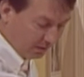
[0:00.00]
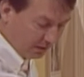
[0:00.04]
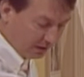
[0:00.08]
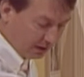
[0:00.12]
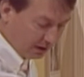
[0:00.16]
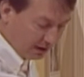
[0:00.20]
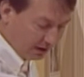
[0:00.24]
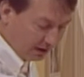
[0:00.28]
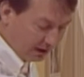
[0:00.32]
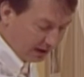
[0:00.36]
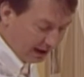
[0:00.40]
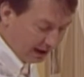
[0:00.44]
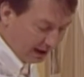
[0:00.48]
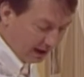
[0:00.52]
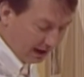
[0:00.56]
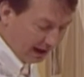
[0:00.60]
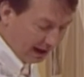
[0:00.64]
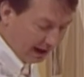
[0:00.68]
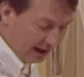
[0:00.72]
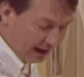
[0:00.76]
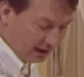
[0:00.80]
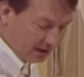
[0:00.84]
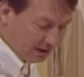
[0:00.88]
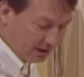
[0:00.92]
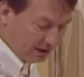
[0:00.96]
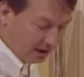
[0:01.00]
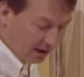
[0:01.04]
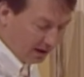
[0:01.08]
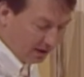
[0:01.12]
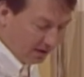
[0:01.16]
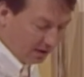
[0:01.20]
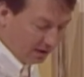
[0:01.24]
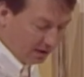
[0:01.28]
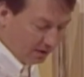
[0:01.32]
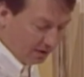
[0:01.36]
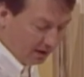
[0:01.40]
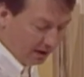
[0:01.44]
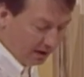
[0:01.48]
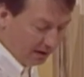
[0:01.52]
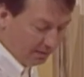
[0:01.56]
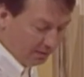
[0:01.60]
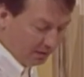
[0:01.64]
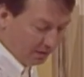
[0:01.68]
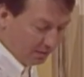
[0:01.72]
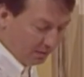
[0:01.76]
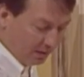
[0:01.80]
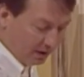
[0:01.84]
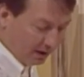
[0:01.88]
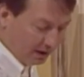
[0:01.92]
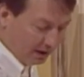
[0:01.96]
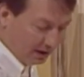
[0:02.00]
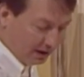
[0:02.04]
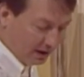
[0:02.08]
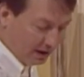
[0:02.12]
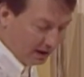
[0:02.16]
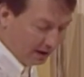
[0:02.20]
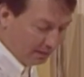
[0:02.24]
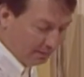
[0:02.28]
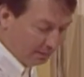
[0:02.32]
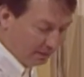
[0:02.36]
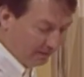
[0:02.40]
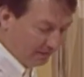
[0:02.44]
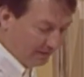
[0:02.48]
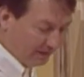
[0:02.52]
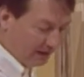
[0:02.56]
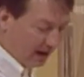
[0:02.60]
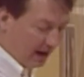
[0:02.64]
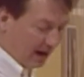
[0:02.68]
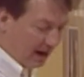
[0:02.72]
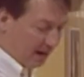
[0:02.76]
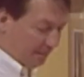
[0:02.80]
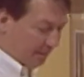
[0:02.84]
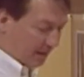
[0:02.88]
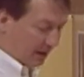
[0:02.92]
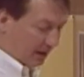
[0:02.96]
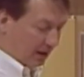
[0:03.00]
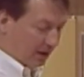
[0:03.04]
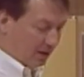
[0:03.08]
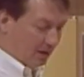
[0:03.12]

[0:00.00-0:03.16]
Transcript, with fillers: We did that. Add sour cream and one cup of topping.